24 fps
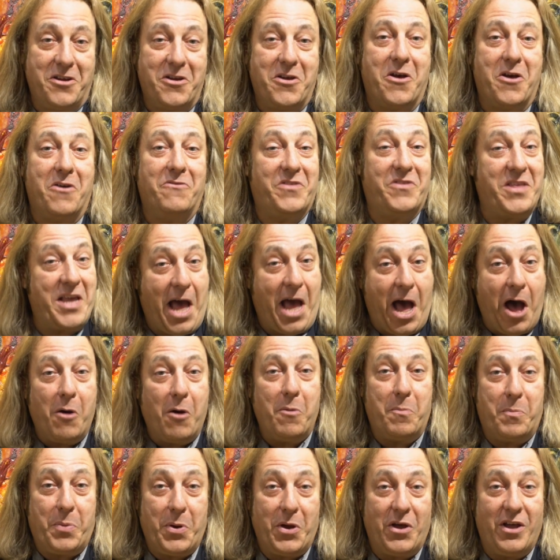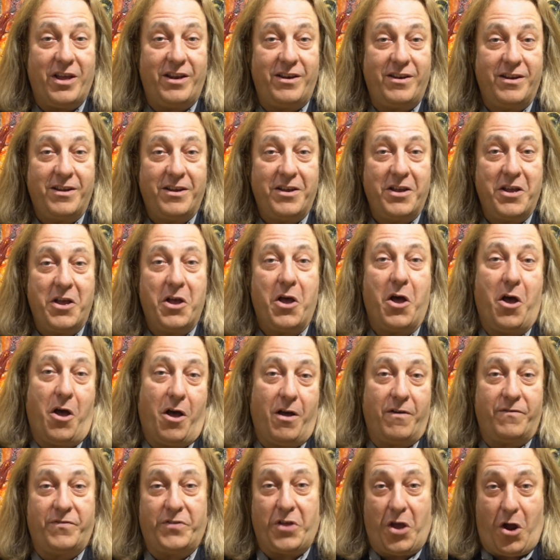of the output
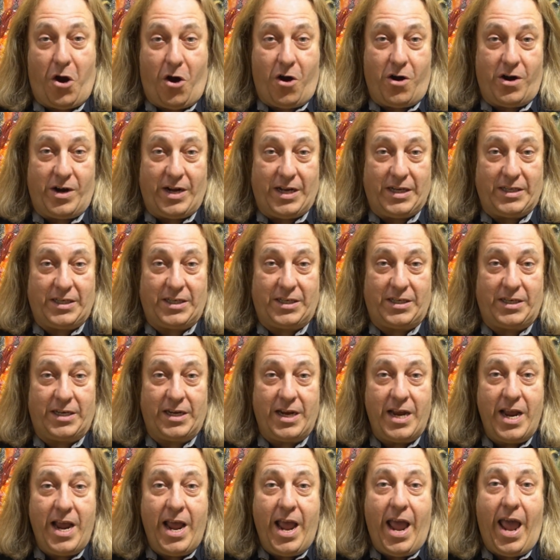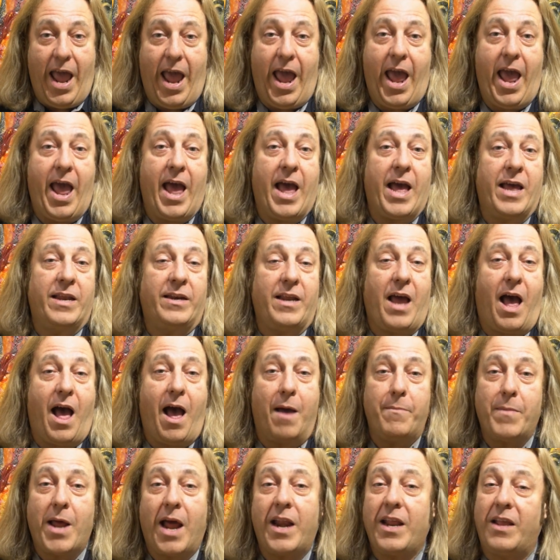of the artist. And I'm
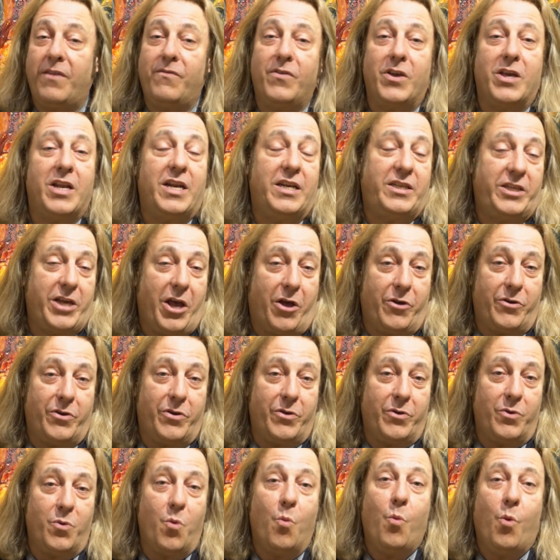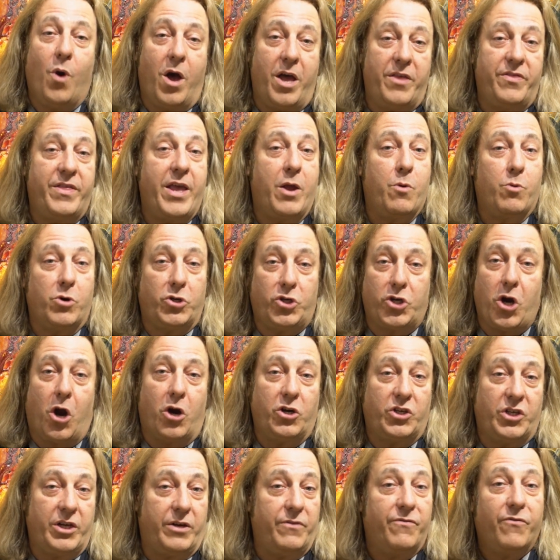not even going to tell you what they were
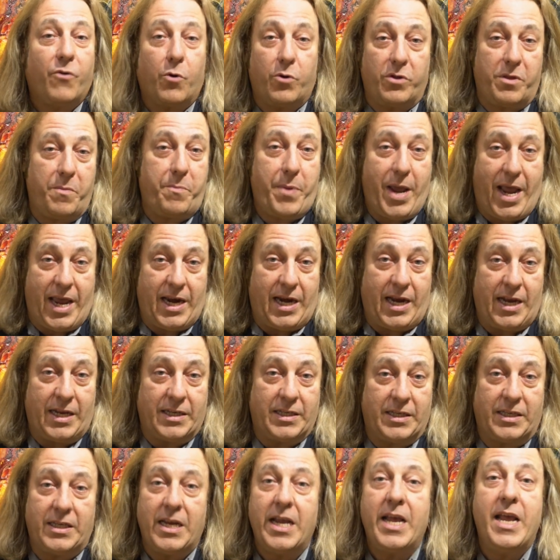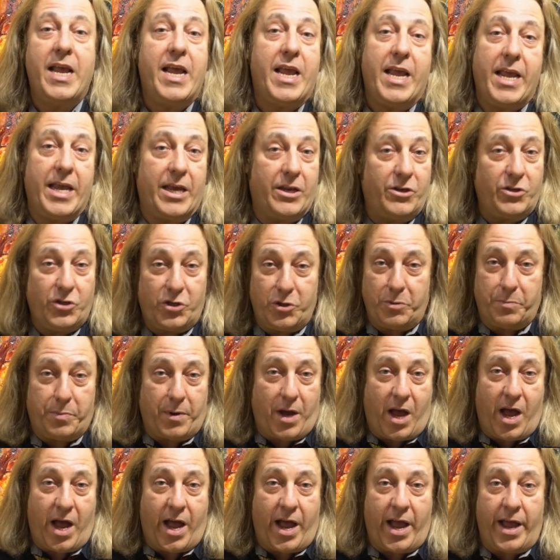charging for the paintings in
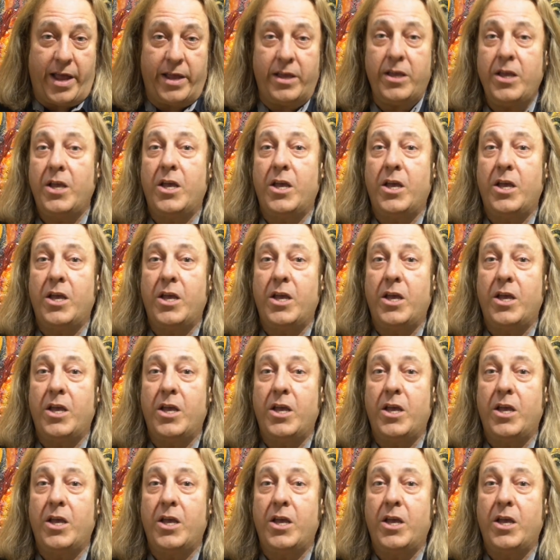Dubai